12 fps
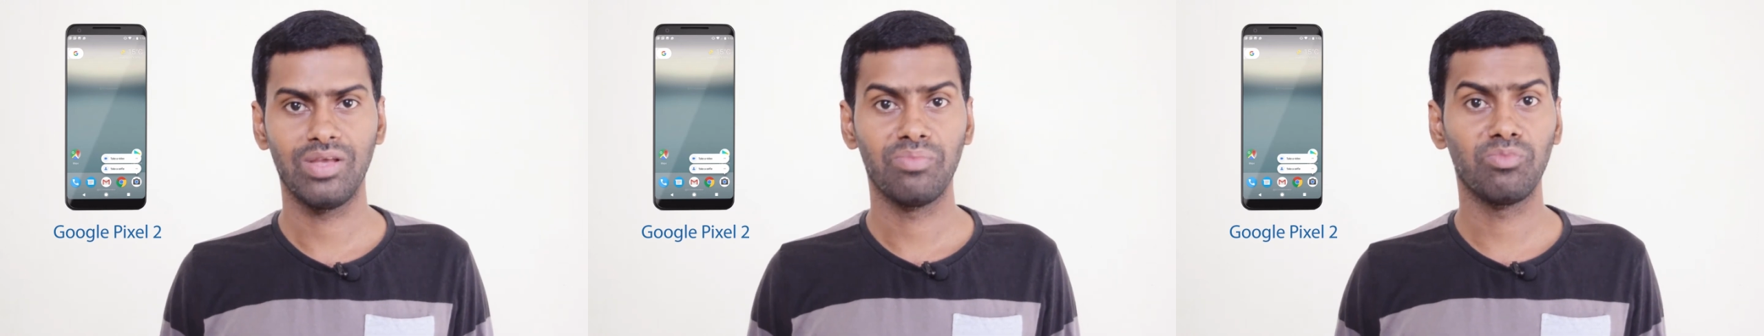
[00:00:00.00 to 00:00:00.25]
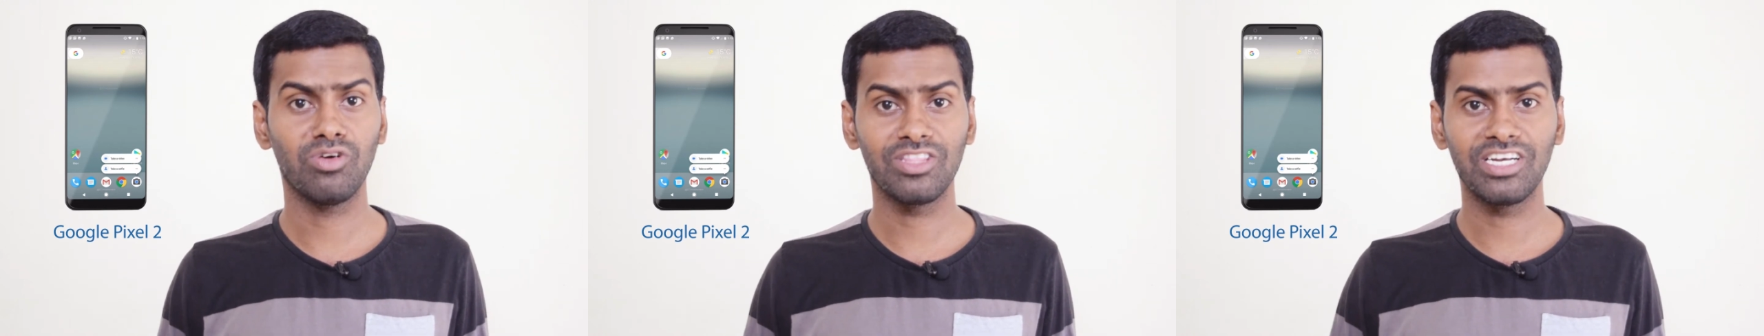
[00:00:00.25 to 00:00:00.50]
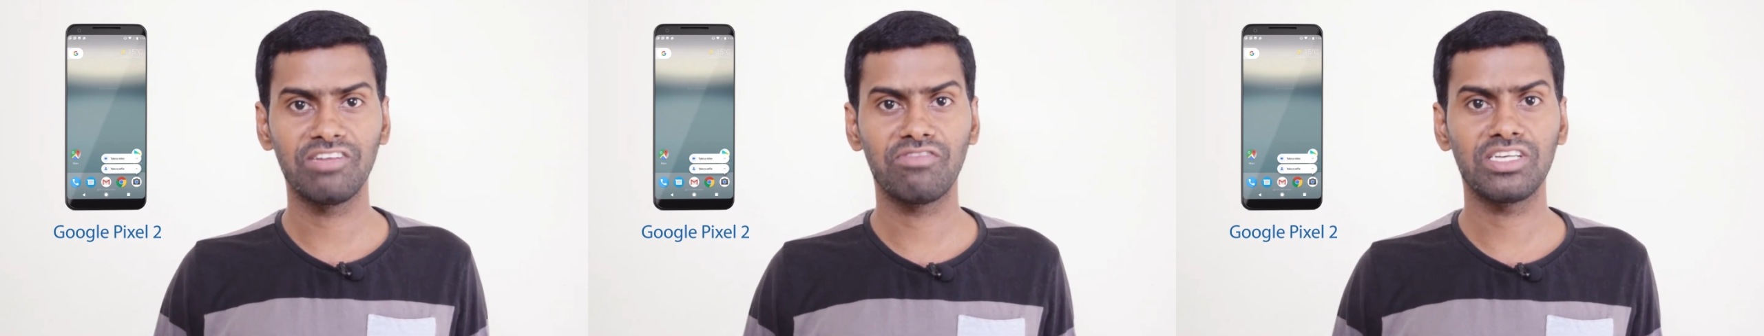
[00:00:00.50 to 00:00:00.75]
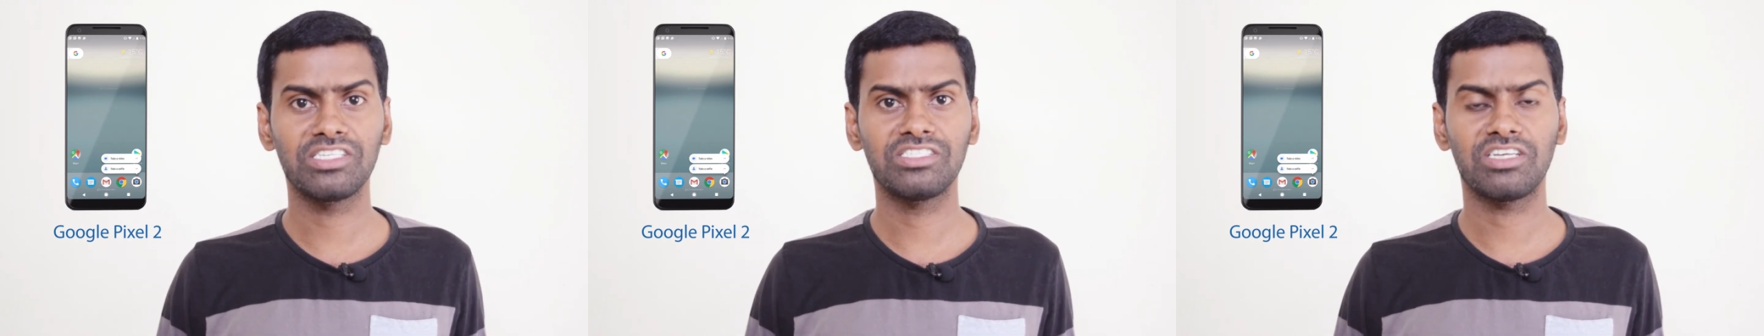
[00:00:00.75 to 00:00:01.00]
Both the
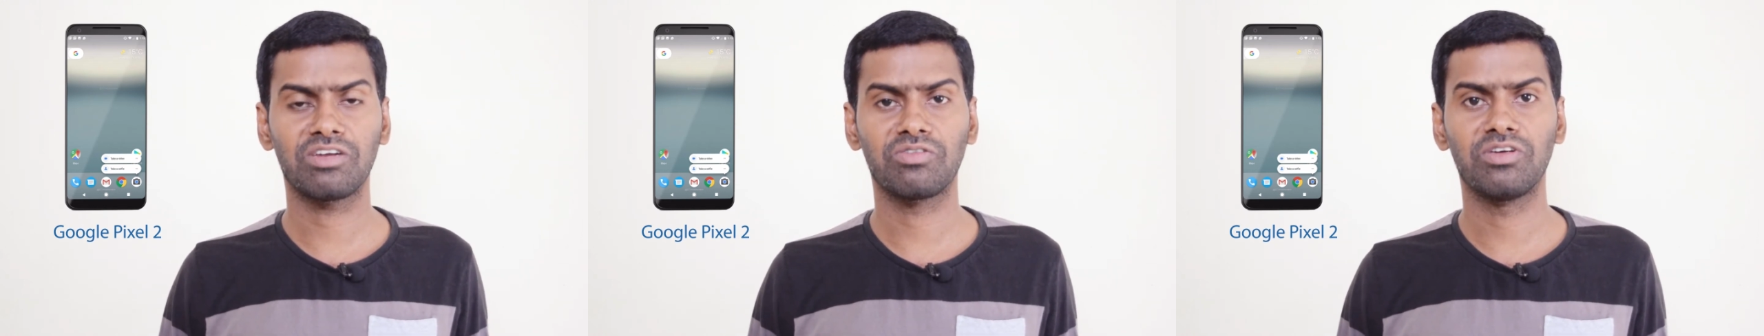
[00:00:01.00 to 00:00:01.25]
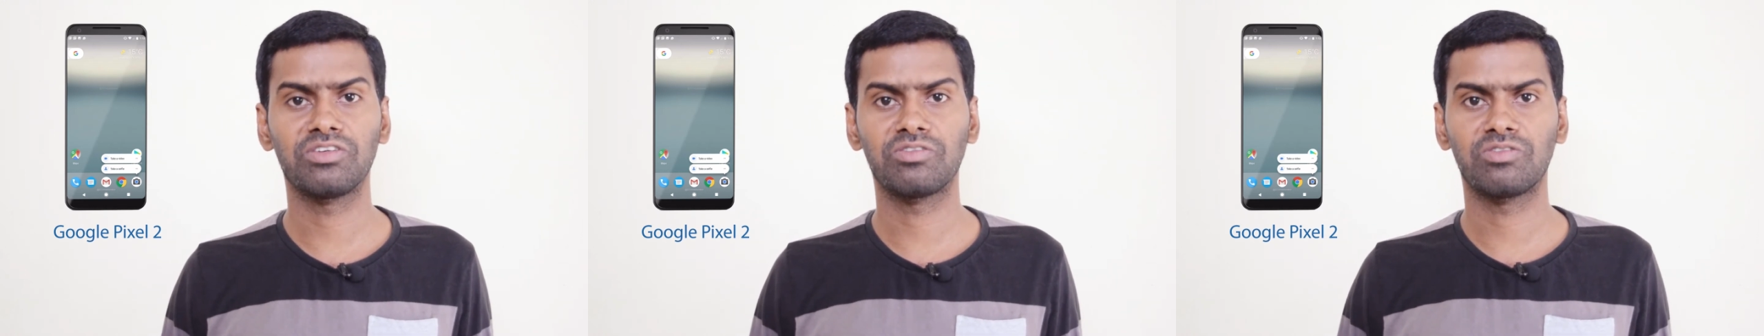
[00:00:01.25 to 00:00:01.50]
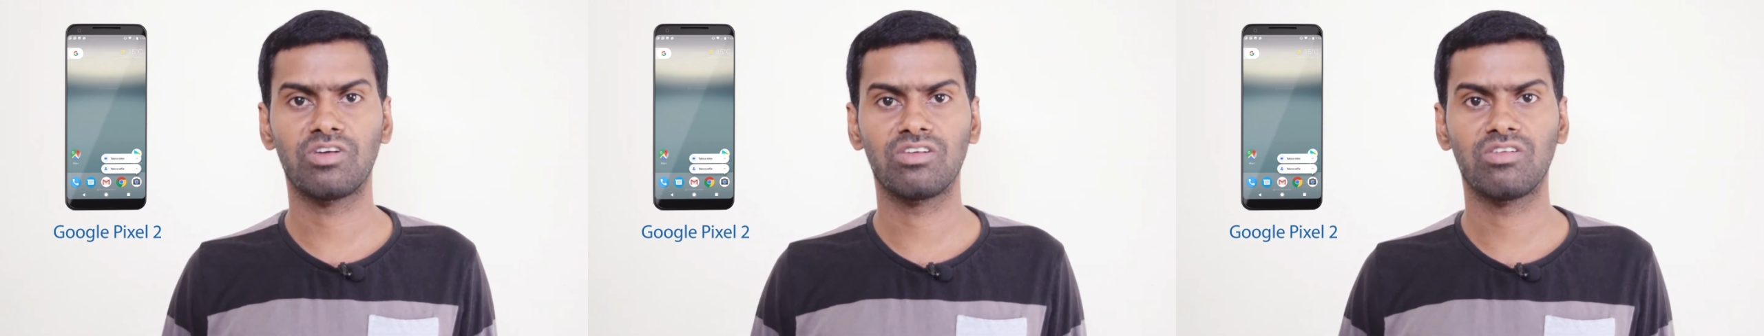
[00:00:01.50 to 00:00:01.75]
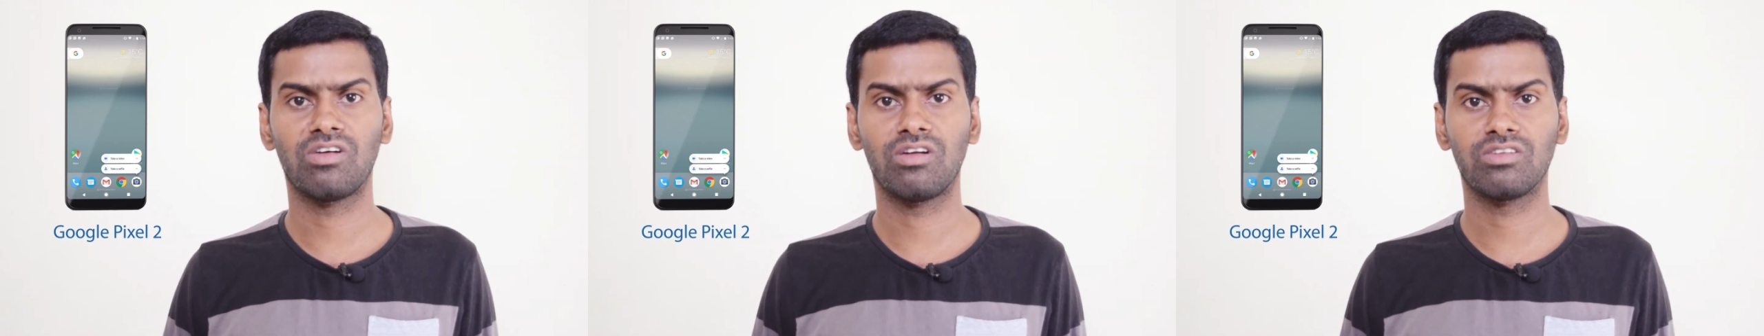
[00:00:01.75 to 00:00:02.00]
devices are going to run
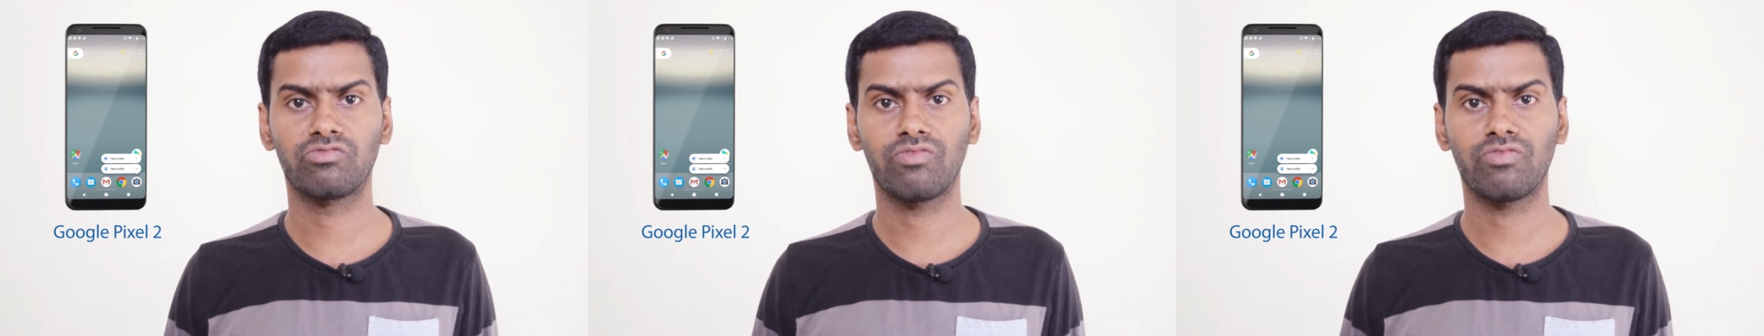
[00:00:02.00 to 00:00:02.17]
on